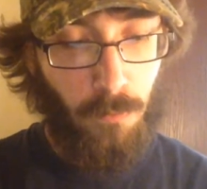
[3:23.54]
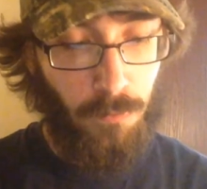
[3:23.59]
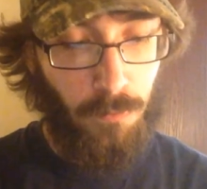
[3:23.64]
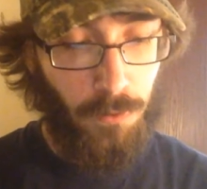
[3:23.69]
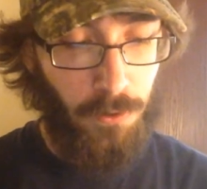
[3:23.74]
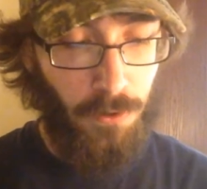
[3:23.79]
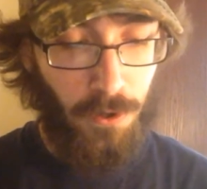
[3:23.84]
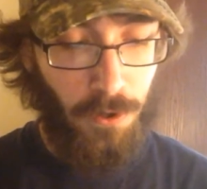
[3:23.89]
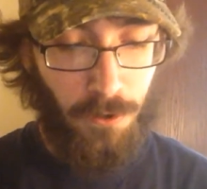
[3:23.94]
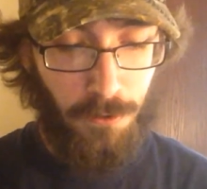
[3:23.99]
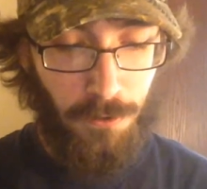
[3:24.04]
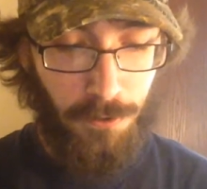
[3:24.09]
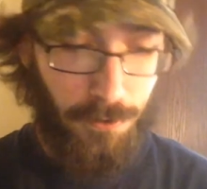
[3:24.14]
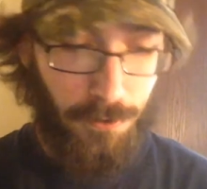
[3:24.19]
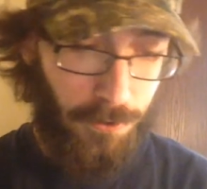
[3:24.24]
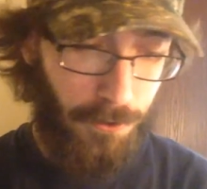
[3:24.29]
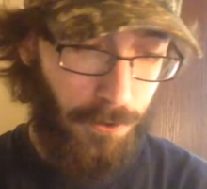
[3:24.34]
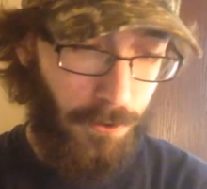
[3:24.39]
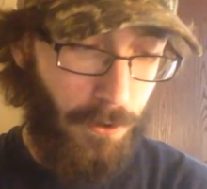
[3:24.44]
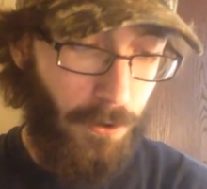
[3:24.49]
You know the
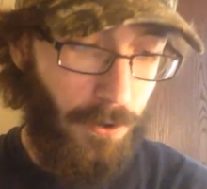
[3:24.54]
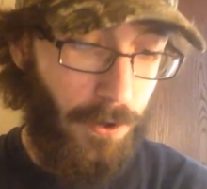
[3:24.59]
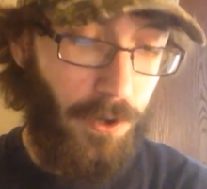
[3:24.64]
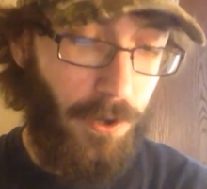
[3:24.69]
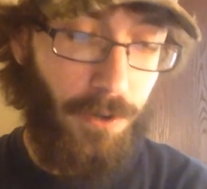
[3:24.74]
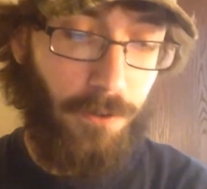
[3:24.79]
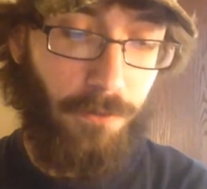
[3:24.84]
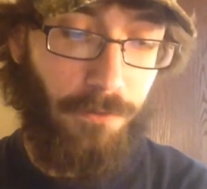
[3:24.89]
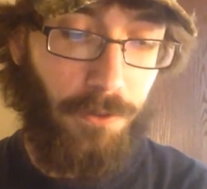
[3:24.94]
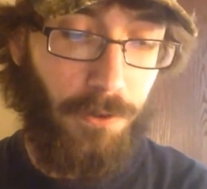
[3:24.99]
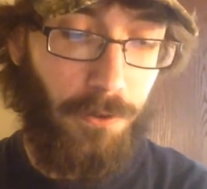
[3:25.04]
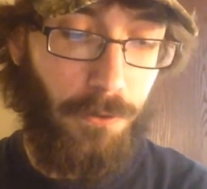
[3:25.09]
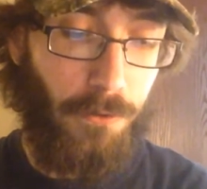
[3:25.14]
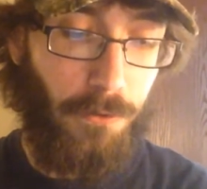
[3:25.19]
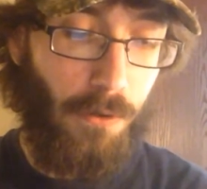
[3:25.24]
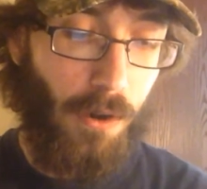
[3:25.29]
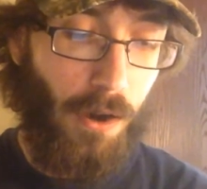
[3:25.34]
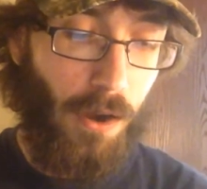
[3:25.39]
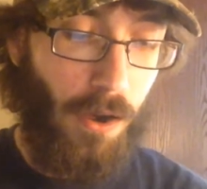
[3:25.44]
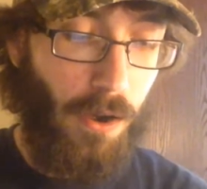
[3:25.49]
story if
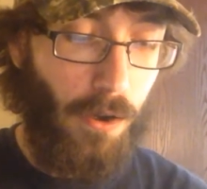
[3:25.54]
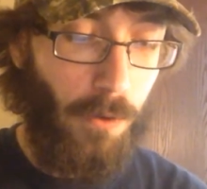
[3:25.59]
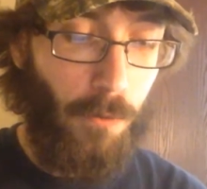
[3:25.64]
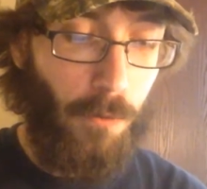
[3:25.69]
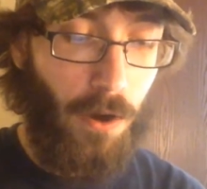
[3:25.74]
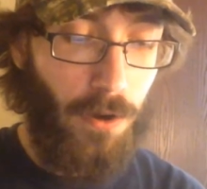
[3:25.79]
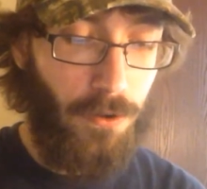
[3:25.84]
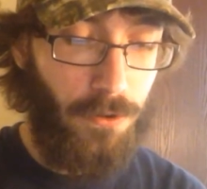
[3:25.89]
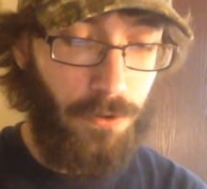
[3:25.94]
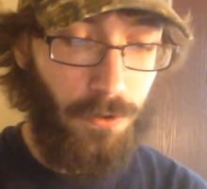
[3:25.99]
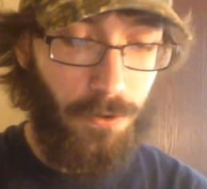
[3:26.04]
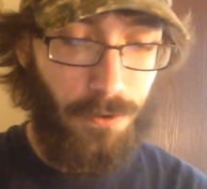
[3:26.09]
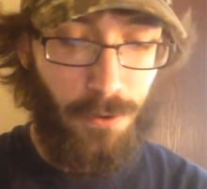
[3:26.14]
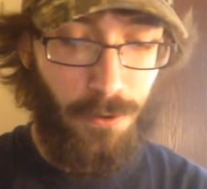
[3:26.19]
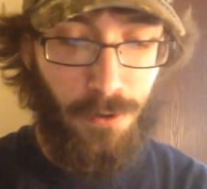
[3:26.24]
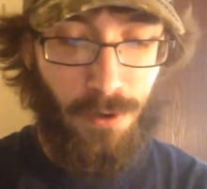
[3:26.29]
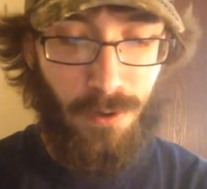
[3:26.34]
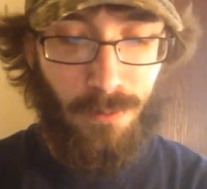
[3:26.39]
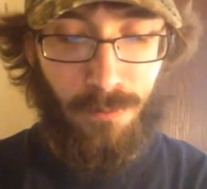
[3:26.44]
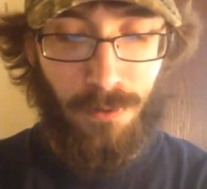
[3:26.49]
you watch the
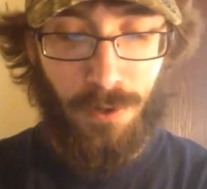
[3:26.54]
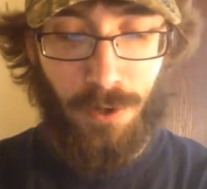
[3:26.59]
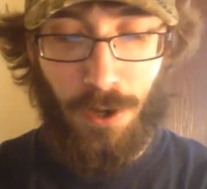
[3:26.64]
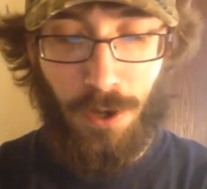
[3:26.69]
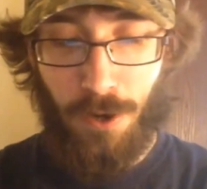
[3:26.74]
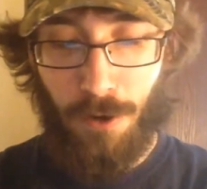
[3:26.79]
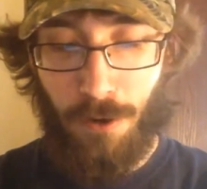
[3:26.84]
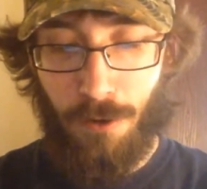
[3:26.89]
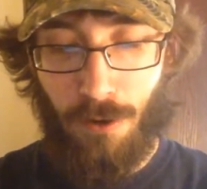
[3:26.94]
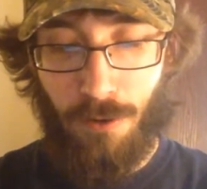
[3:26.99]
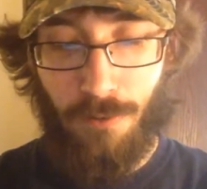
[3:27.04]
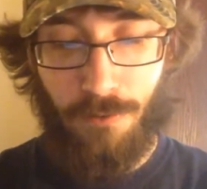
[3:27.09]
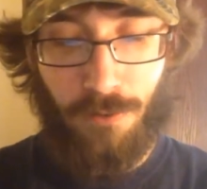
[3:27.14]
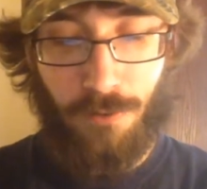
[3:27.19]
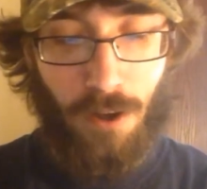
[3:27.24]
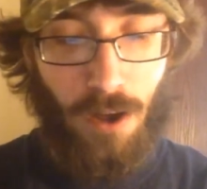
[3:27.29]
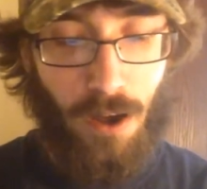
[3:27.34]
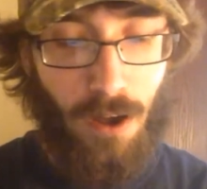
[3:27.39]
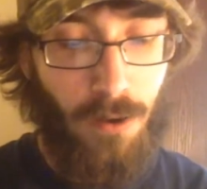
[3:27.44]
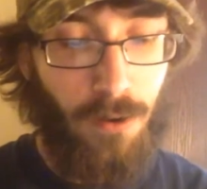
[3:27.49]
cream video. If
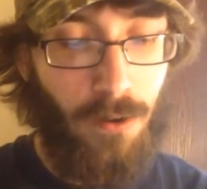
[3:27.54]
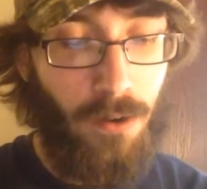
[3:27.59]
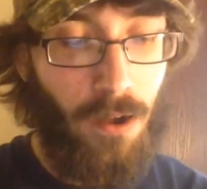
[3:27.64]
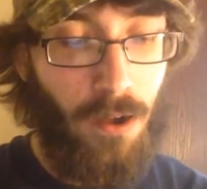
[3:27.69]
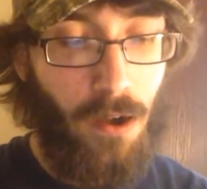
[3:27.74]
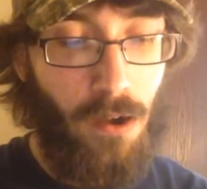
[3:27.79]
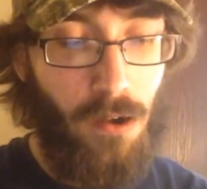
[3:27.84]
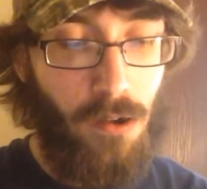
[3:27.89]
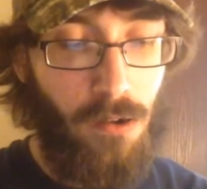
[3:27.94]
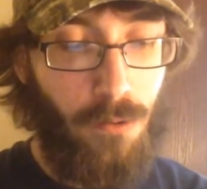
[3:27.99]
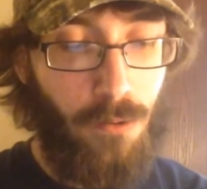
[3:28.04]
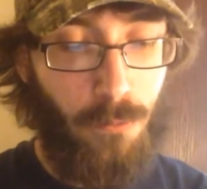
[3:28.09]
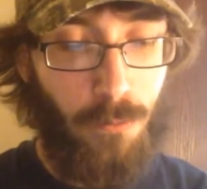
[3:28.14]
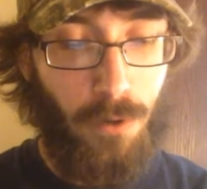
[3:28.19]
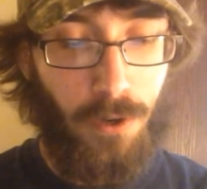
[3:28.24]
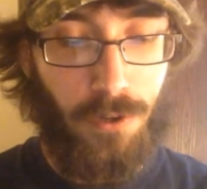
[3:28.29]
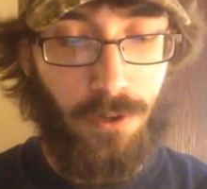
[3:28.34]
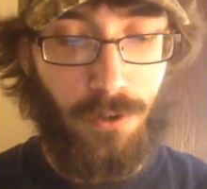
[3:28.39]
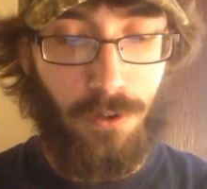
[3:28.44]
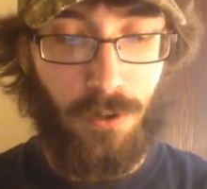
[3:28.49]
not,
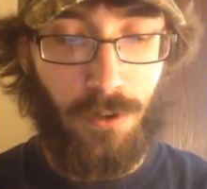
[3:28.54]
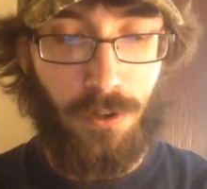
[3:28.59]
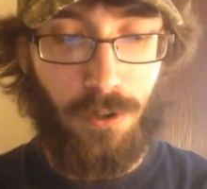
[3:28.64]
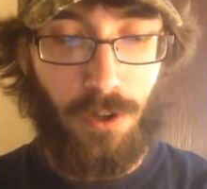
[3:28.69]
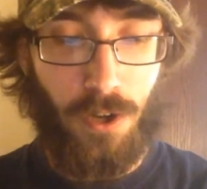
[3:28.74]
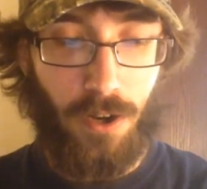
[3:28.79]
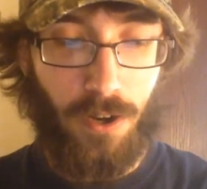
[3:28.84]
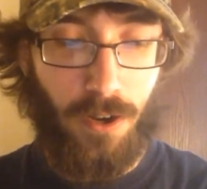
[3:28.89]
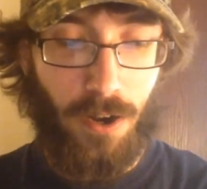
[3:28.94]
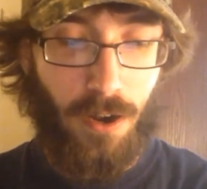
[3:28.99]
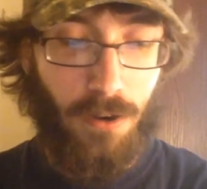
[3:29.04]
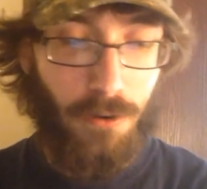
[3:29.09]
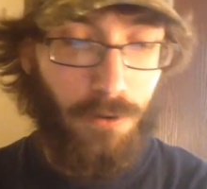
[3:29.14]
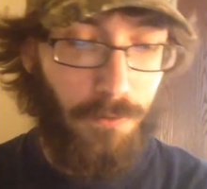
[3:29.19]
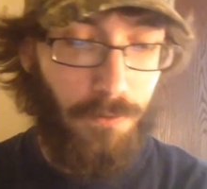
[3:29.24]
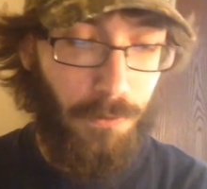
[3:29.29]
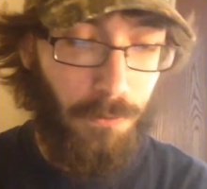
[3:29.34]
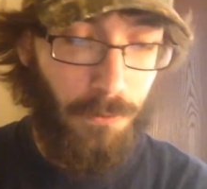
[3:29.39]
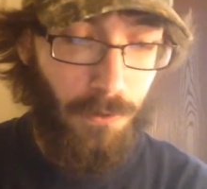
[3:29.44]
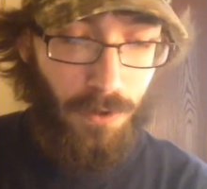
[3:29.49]
make sure to check it out
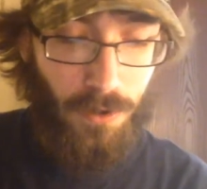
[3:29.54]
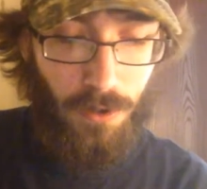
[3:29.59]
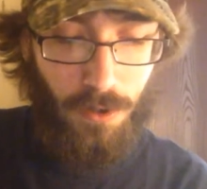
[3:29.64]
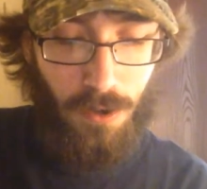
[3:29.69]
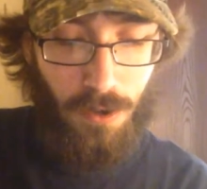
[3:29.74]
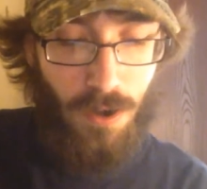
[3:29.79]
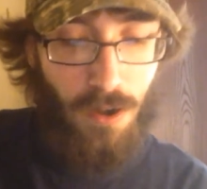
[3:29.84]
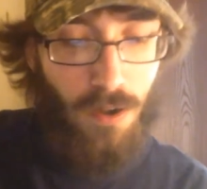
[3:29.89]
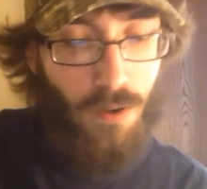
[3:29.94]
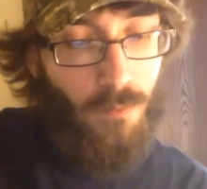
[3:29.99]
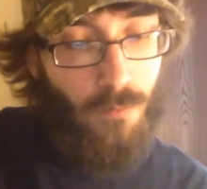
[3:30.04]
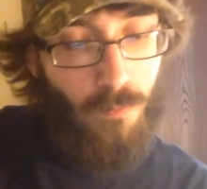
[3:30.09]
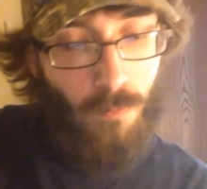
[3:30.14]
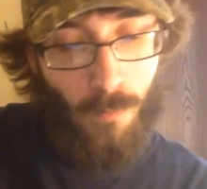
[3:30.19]
if you want the